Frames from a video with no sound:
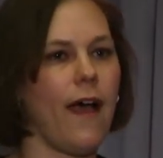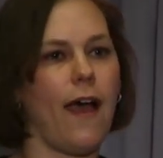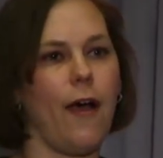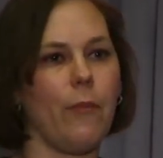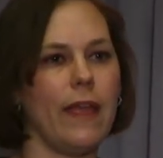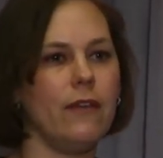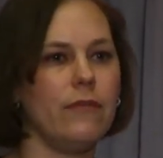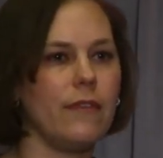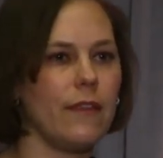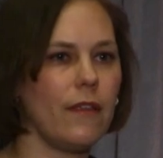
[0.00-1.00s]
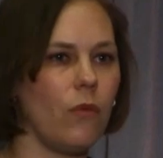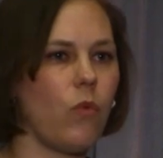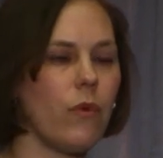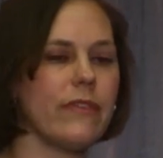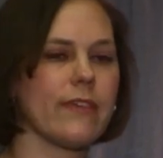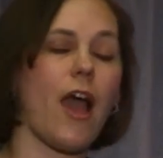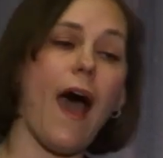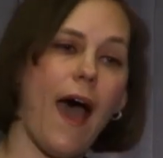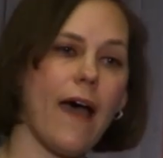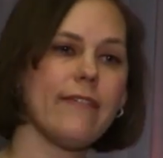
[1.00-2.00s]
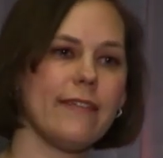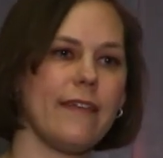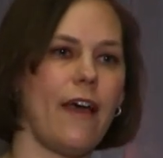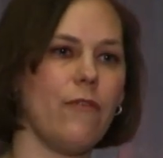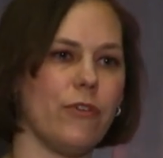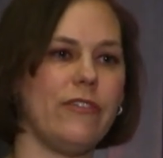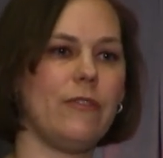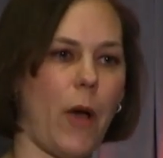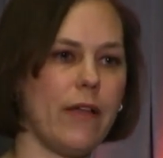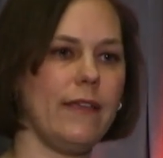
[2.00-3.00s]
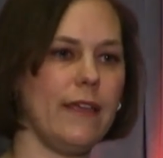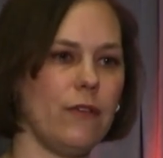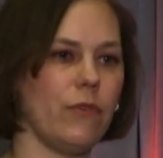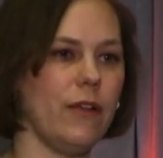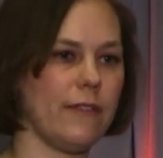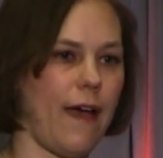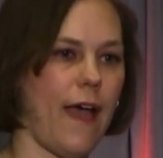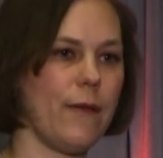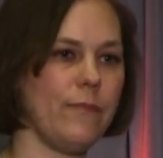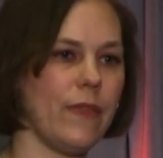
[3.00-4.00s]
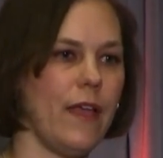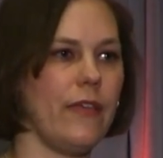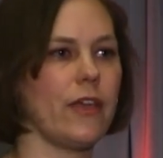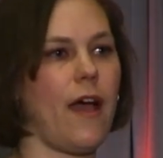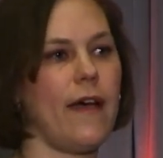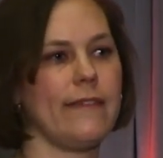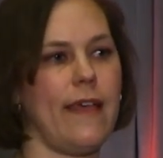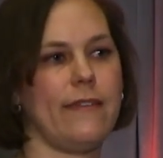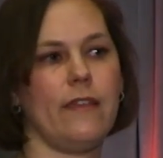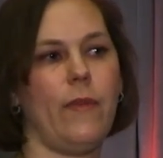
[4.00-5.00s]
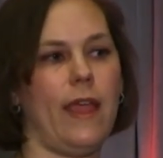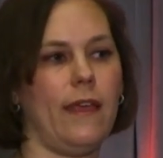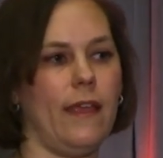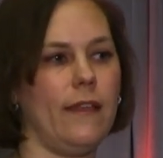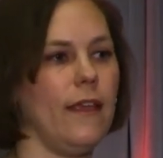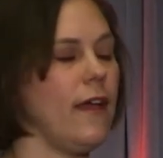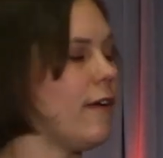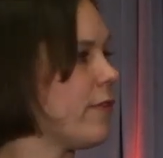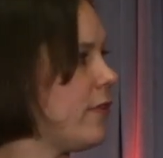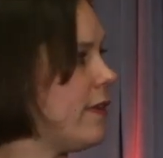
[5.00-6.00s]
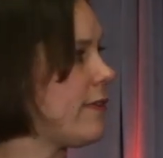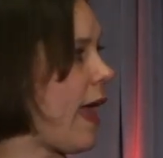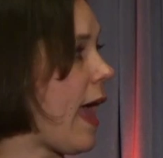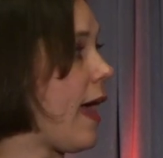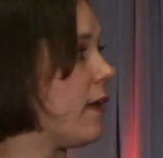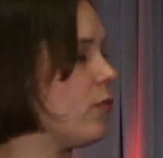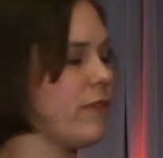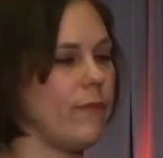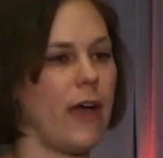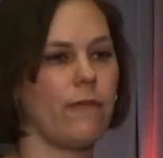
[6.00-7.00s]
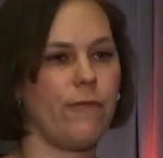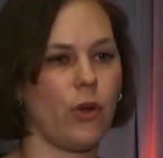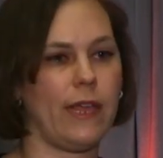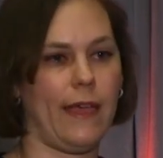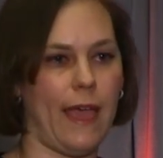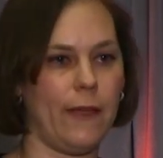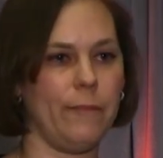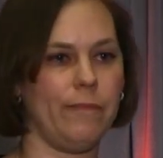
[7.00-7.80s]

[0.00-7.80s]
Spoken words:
And what was the cost of responding in real time? The cost estimated for this ad was about $40K.